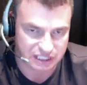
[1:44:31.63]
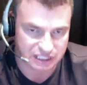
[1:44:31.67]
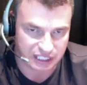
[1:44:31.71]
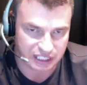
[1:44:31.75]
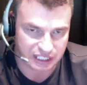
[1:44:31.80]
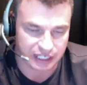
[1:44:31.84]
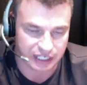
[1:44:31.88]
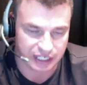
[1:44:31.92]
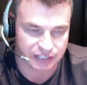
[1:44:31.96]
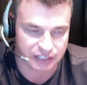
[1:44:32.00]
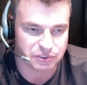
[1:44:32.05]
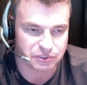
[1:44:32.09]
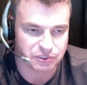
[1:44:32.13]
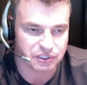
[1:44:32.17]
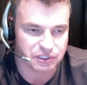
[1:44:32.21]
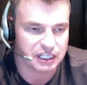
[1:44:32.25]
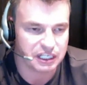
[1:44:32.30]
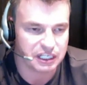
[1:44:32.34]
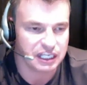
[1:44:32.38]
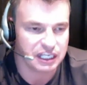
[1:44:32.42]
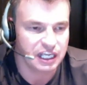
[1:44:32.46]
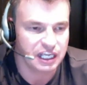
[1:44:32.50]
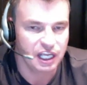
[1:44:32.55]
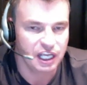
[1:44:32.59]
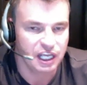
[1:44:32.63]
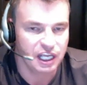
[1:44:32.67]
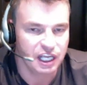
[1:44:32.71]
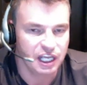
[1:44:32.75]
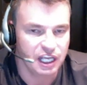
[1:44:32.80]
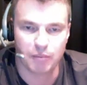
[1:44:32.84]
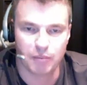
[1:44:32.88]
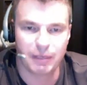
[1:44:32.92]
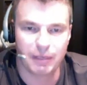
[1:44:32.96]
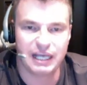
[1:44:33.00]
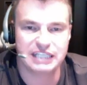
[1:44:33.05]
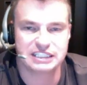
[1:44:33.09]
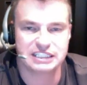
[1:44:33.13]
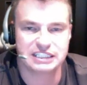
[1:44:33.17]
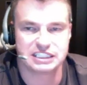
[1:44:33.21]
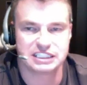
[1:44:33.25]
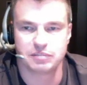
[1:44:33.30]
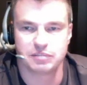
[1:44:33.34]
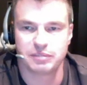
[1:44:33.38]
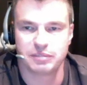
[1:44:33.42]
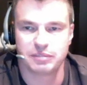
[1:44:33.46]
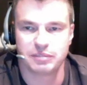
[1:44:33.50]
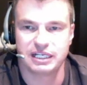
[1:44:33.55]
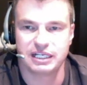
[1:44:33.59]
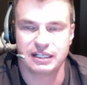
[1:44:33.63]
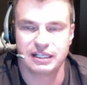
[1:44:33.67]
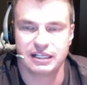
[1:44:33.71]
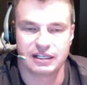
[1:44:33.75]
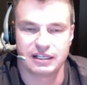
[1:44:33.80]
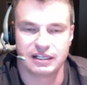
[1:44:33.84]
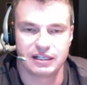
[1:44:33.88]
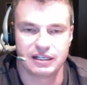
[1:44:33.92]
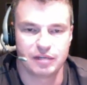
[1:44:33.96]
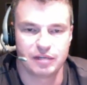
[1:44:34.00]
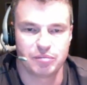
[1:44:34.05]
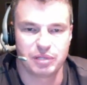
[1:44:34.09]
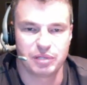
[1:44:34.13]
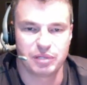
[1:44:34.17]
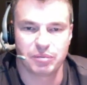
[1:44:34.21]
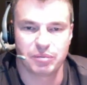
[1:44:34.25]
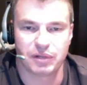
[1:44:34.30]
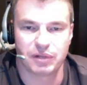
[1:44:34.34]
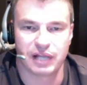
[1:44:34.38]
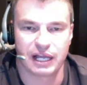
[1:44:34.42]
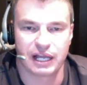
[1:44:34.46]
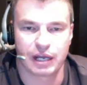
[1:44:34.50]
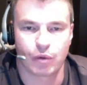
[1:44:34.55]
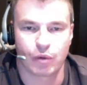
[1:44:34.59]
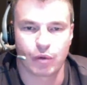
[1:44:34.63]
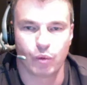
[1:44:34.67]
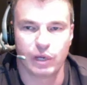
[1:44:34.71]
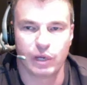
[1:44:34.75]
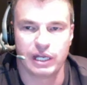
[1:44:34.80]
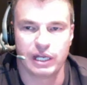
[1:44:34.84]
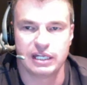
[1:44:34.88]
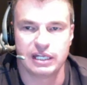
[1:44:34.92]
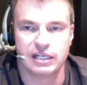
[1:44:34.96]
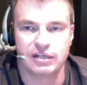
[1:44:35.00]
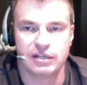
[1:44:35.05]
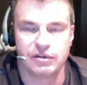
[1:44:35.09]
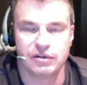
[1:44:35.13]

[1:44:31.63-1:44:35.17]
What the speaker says: And it's really amazing to me that people like Wendy,